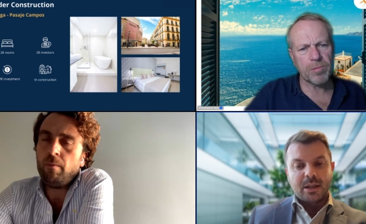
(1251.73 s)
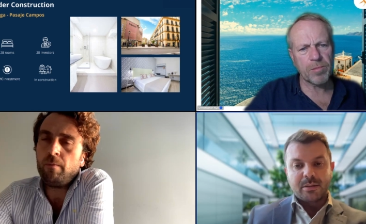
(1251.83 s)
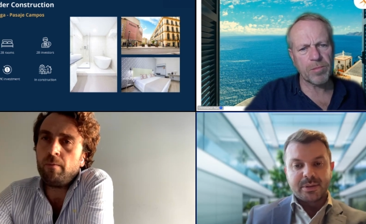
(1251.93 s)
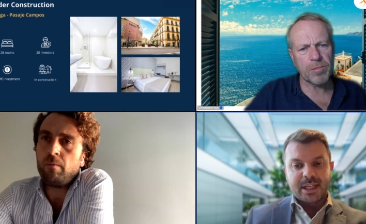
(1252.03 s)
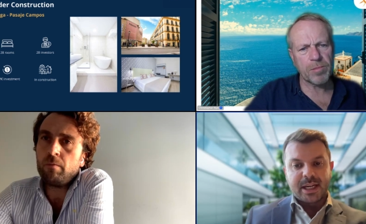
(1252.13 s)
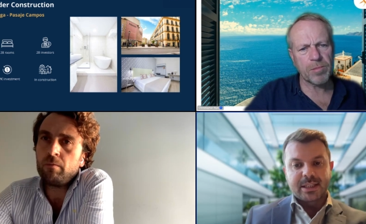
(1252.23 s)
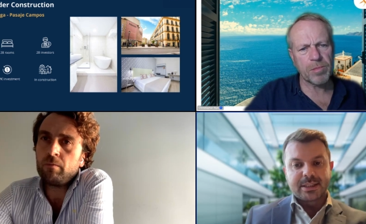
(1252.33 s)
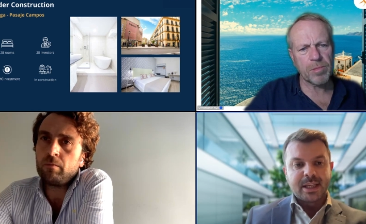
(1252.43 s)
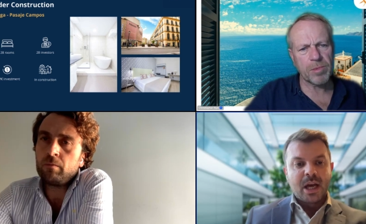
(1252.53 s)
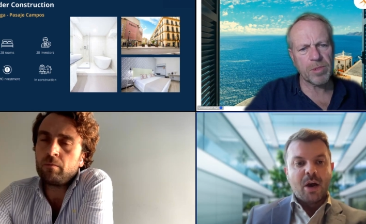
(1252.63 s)
Speaker 1: income
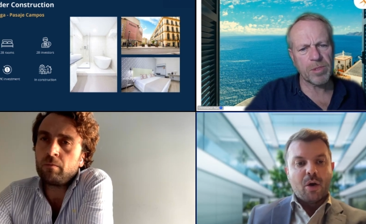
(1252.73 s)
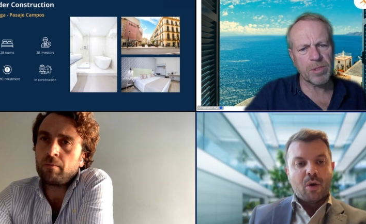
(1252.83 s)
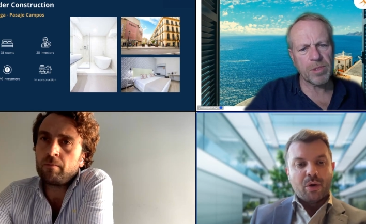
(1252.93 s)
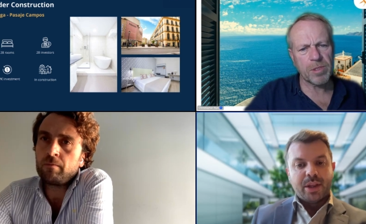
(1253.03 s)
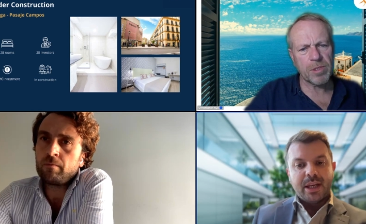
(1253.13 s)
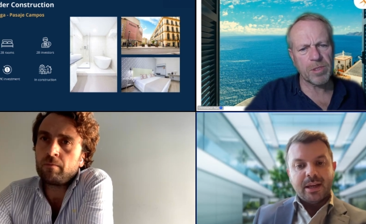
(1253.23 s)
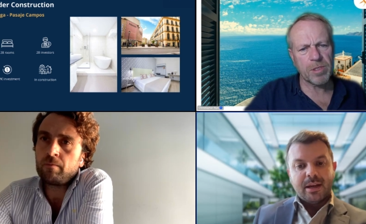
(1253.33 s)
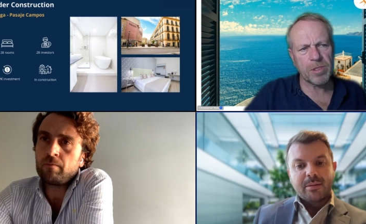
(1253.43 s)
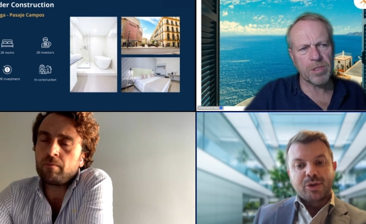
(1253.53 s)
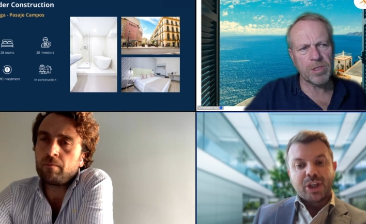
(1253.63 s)
tax on the
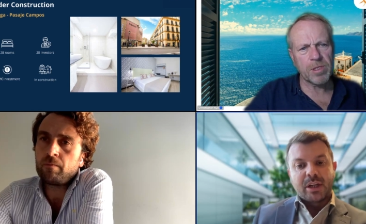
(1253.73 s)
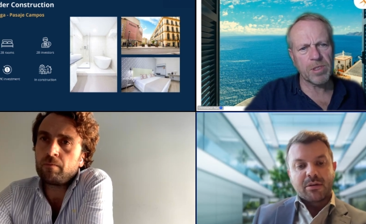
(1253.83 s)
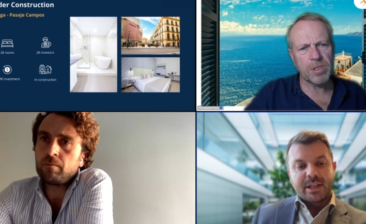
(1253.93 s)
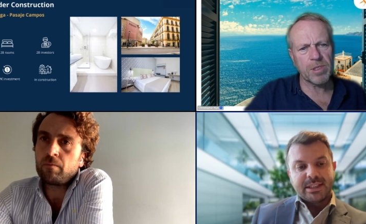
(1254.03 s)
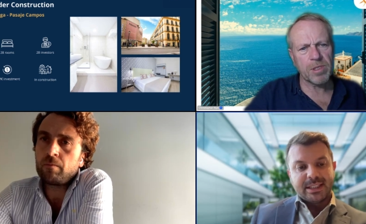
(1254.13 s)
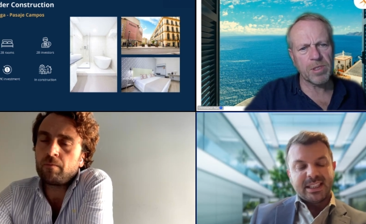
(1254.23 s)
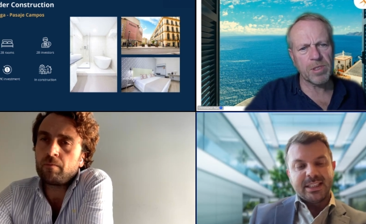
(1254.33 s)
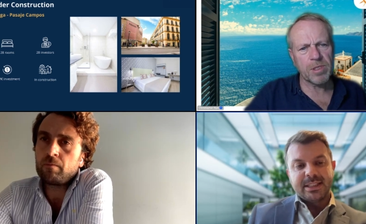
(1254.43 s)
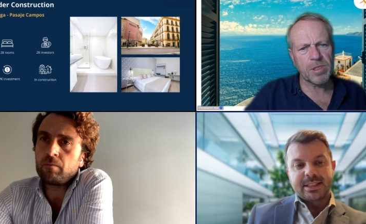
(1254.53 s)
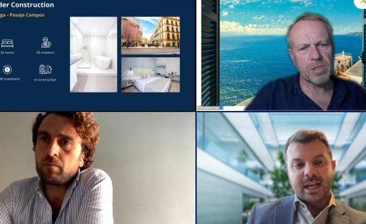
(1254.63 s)
income
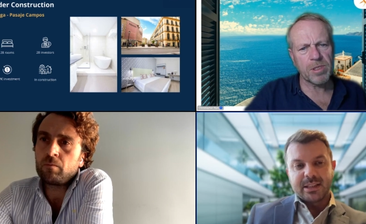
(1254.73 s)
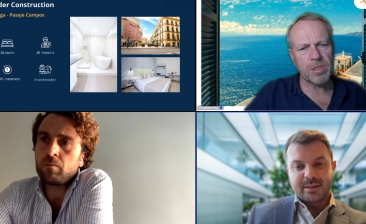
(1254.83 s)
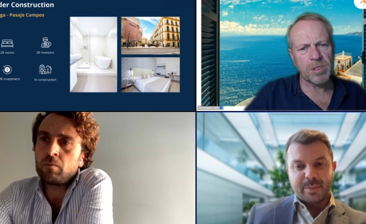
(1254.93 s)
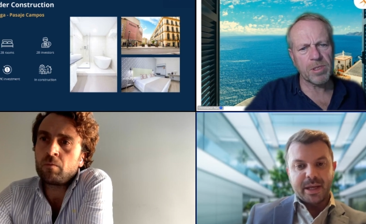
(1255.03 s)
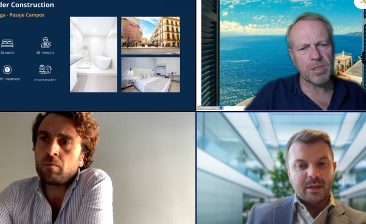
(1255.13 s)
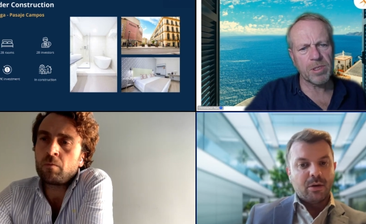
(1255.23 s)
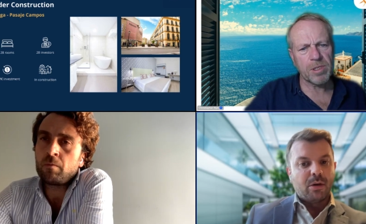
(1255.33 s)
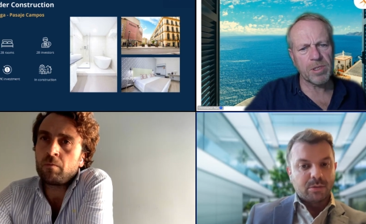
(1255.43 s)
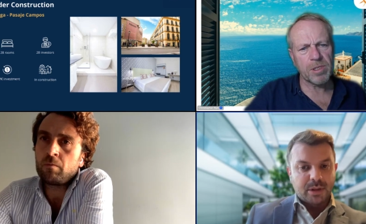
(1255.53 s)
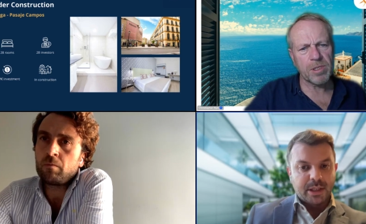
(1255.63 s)
generated inside
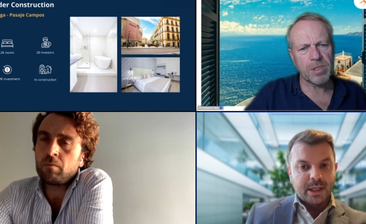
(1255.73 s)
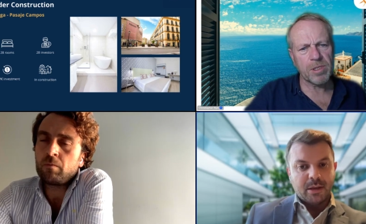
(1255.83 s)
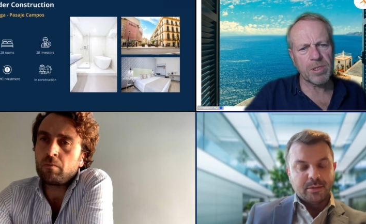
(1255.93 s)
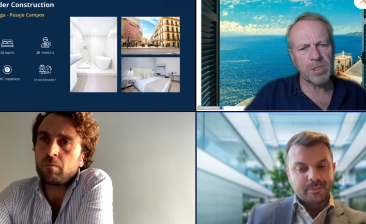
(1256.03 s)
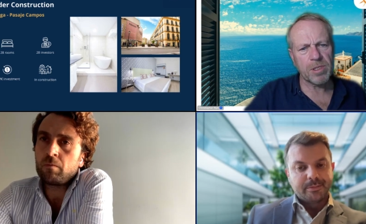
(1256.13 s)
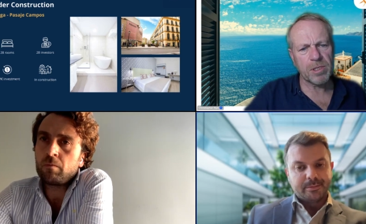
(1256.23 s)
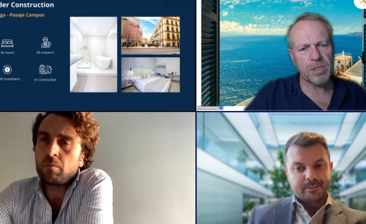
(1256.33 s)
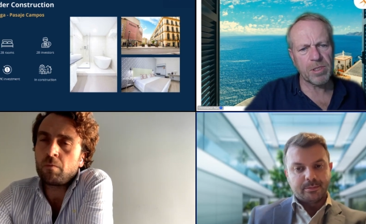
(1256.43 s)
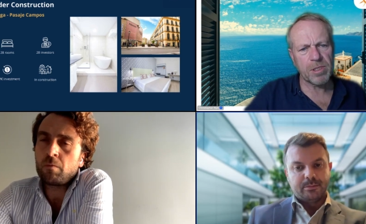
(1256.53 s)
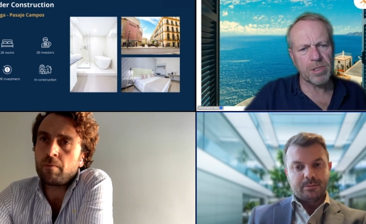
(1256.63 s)
Spain only.
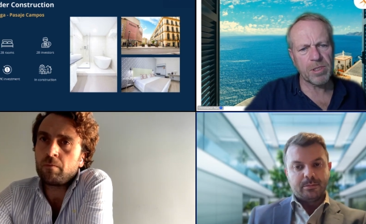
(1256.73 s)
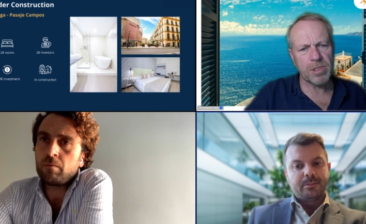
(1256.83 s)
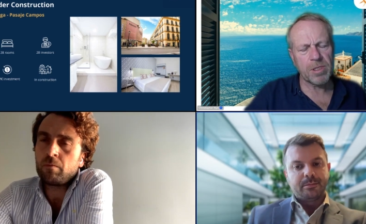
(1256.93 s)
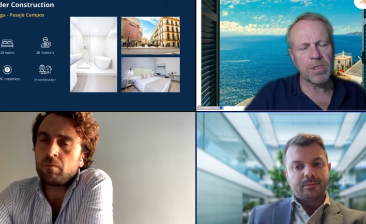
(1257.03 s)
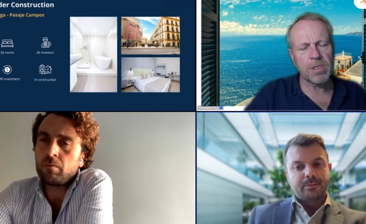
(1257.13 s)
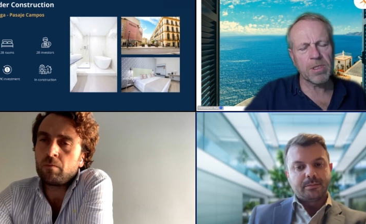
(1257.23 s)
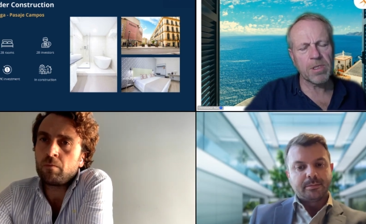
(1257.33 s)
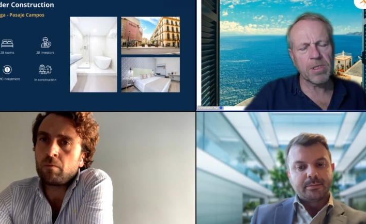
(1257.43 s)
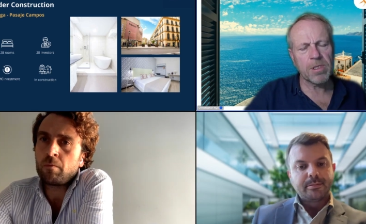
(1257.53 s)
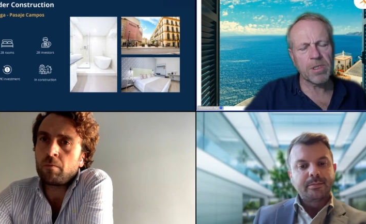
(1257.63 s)

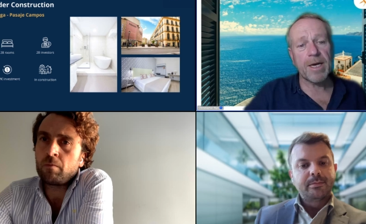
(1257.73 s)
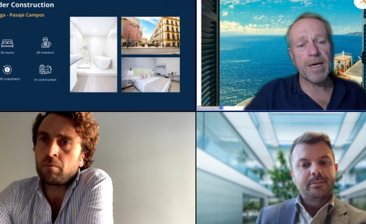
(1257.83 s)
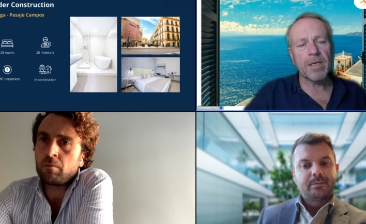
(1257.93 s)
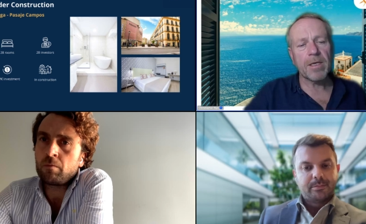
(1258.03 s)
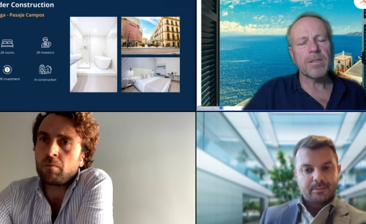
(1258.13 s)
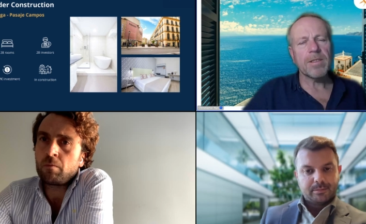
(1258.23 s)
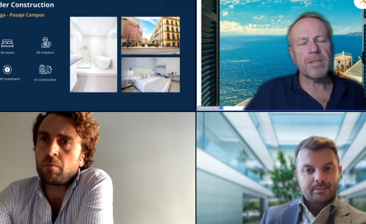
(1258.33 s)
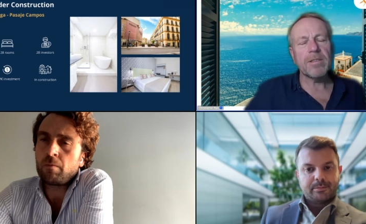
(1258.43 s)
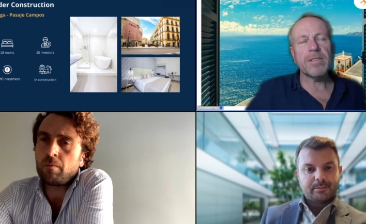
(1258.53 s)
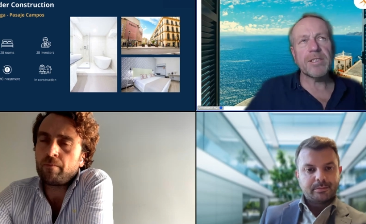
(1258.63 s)
Speaker 2: Okay,
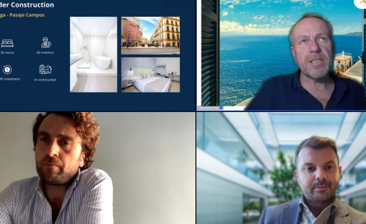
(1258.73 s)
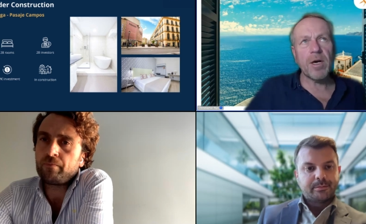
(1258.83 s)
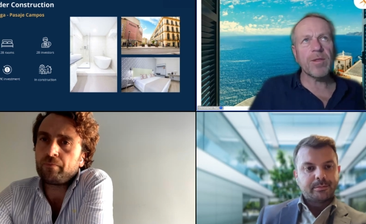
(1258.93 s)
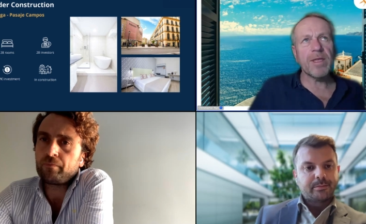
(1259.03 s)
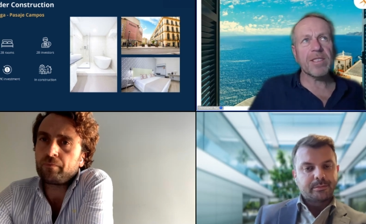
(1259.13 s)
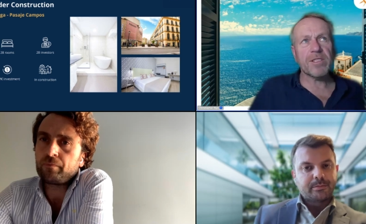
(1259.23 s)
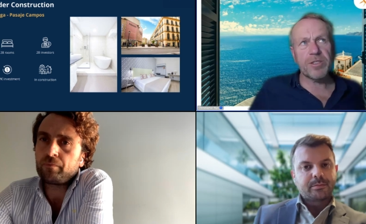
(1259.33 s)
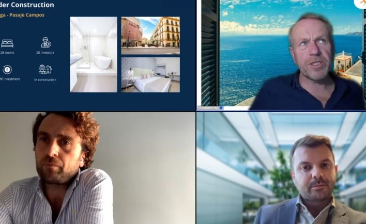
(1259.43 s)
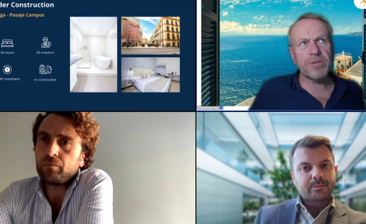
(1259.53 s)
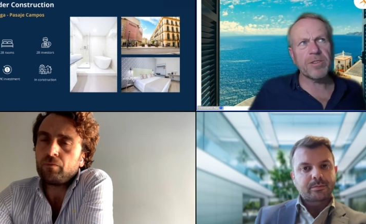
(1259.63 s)
so that's good
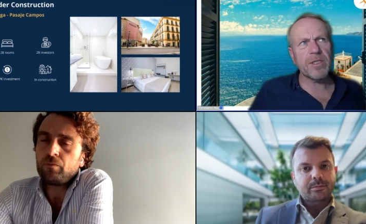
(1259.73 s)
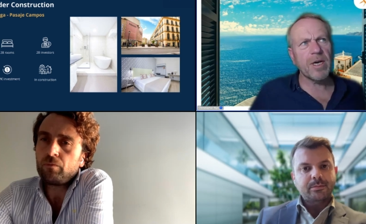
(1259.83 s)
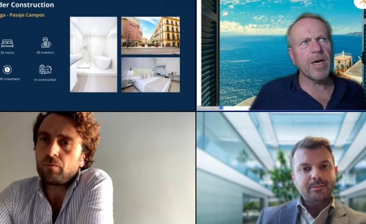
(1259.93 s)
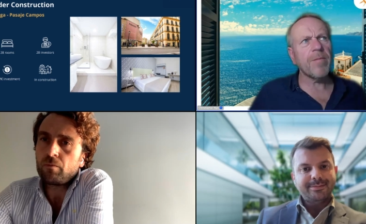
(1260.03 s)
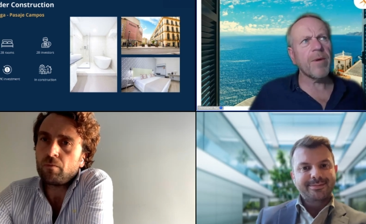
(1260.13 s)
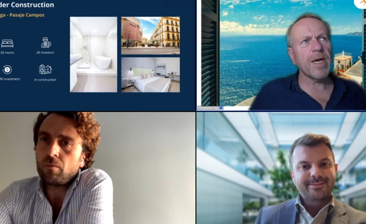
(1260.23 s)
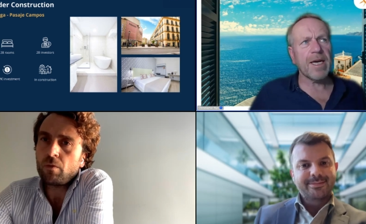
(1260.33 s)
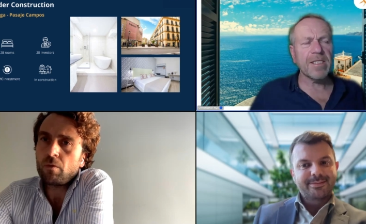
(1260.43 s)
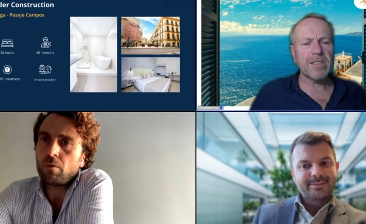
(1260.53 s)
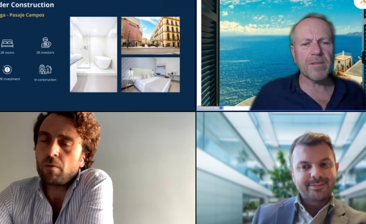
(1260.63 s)
news um, I
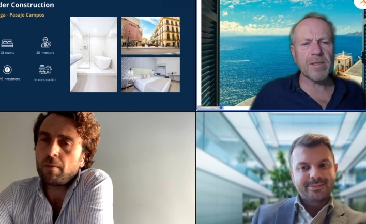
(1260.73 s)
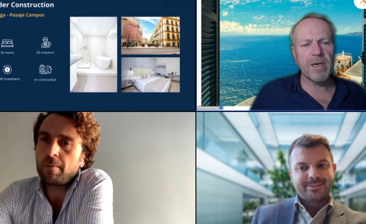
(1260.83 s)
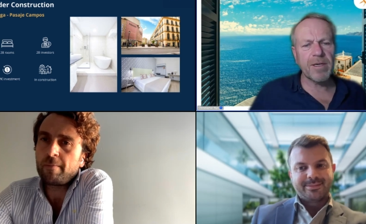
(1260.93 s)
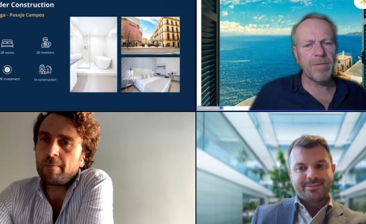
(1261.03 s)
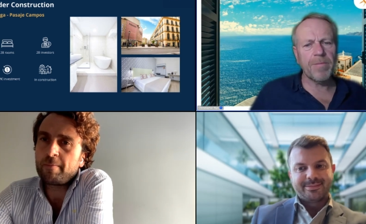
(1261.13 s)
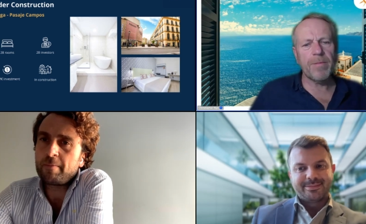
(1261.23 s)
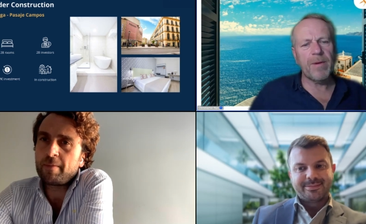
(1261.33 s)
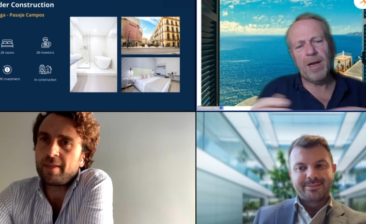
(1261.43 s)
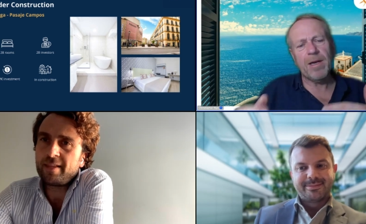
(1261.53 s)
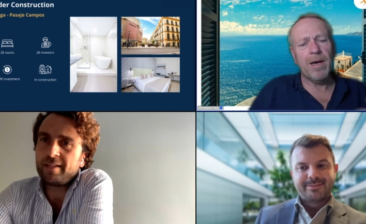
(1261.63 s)
guess uh,
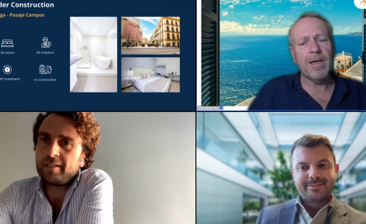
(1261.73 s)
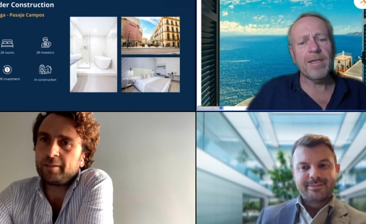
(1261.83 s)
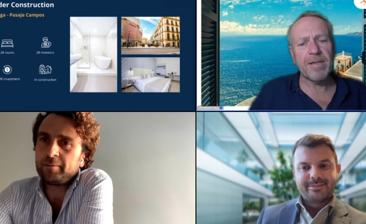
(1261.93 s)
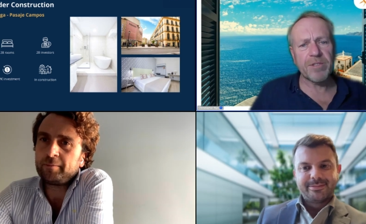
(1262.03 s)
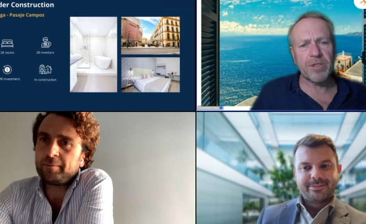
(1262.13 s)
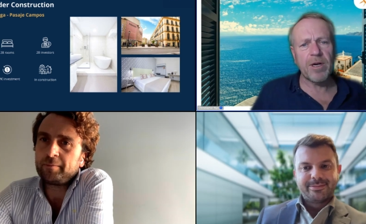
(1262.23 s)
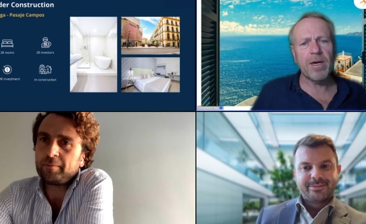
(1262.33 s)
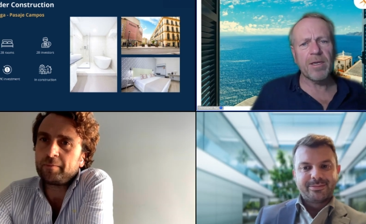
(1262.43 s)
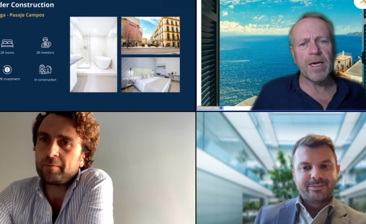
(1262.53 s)
uh, uh, leaves you uh,